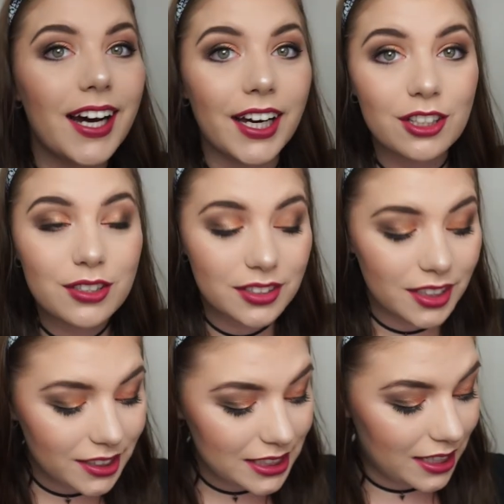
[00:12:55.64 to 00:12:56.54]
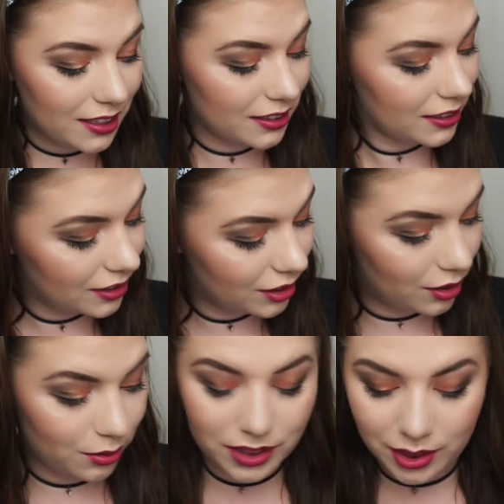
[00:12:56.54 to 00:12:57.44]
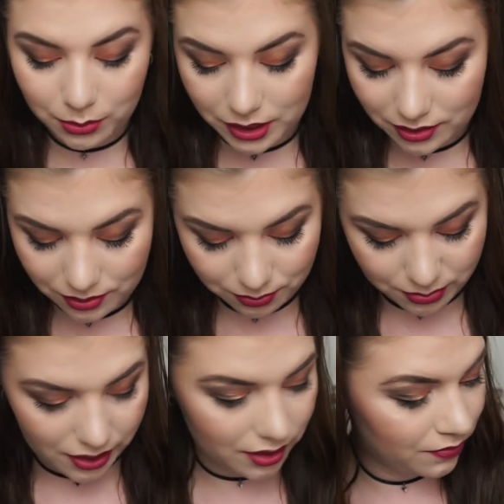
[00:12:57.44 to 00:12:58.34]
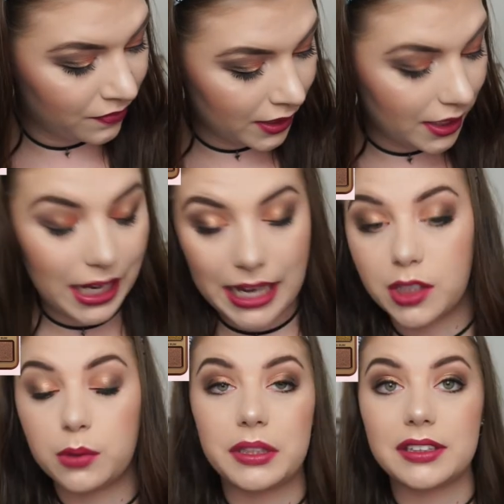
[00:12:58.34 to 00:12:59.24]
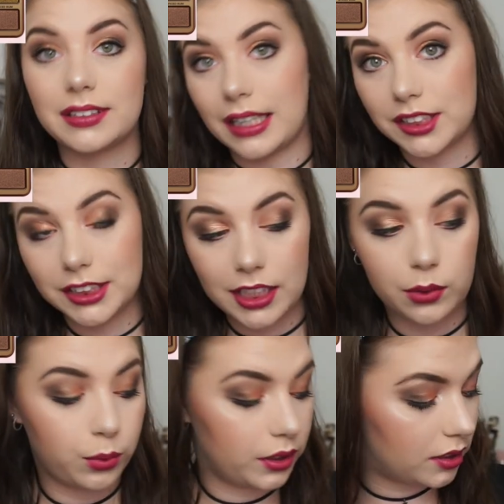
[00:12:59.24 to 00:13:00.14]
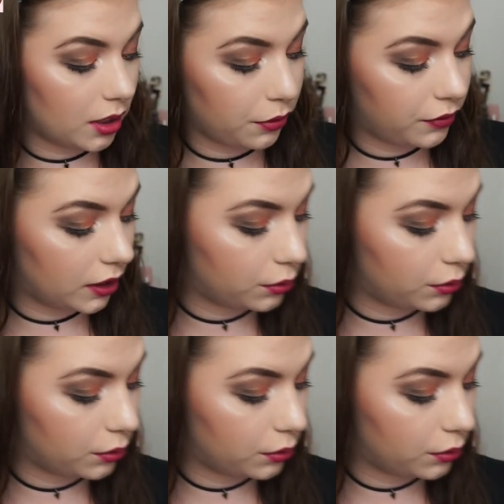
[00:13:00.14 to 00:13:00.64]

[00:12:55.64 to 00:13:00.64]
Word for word: I know it's not exact, don't kill me, but I could mix that shade with some of the